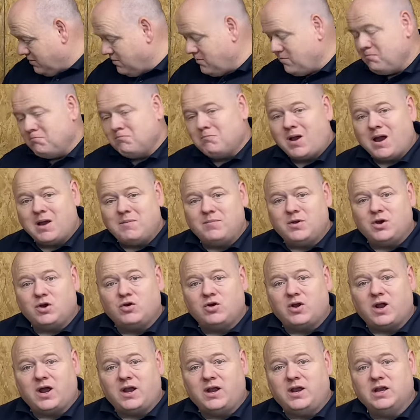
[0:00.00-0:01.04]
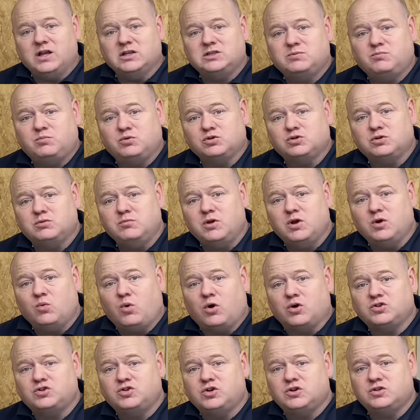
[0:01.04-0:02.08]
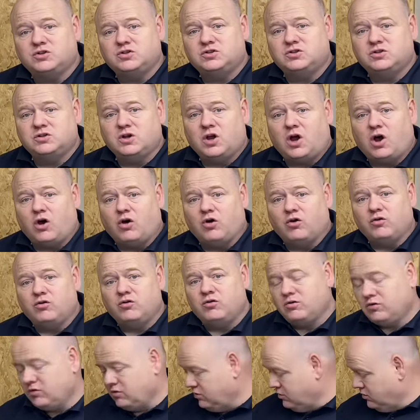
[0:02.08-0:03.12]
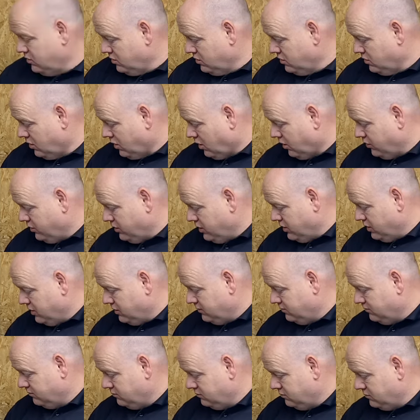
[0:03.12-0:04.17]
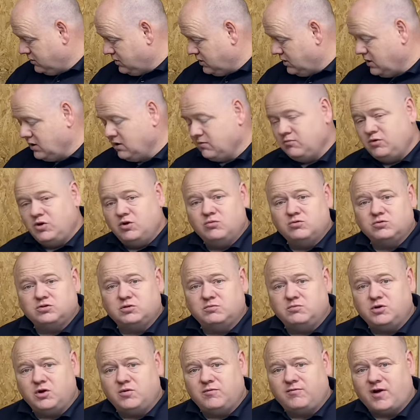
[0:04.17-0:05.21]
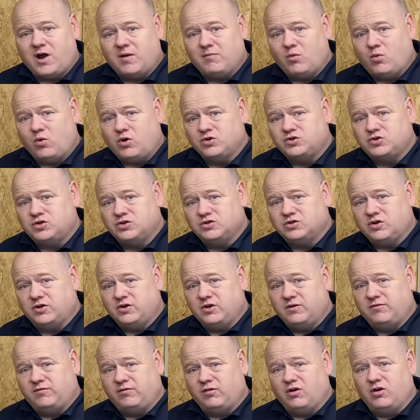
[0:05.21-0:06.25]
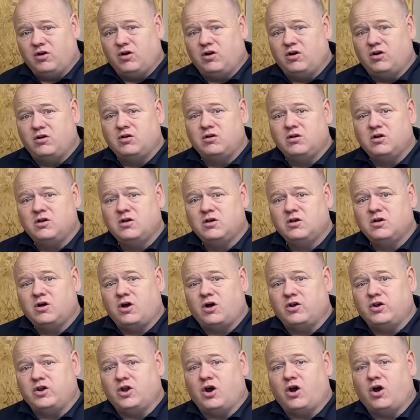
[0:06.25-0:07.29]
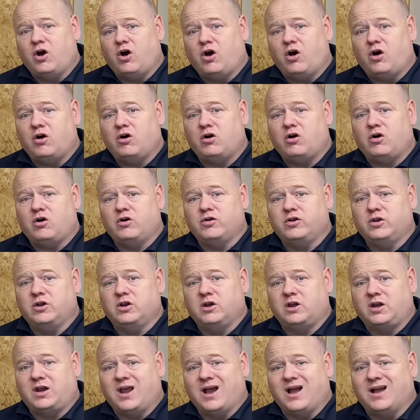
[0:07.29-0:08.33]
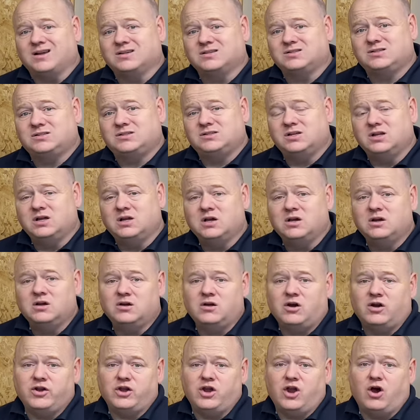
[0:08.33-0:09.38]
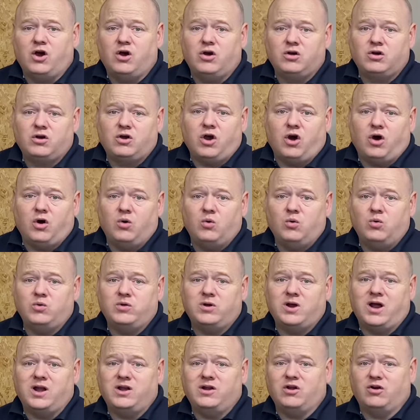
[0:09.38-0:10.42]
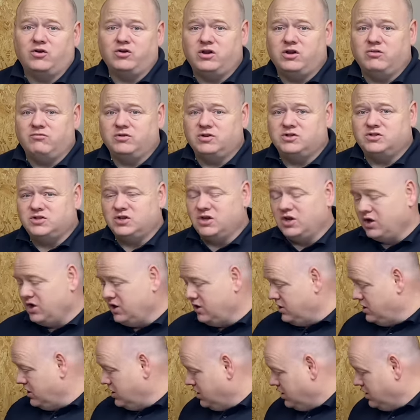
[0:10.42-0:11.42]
Might be a good idea to put some new washers on your some new fibre washers on your flow, on your hot, on your gas, on your cold, and on your return,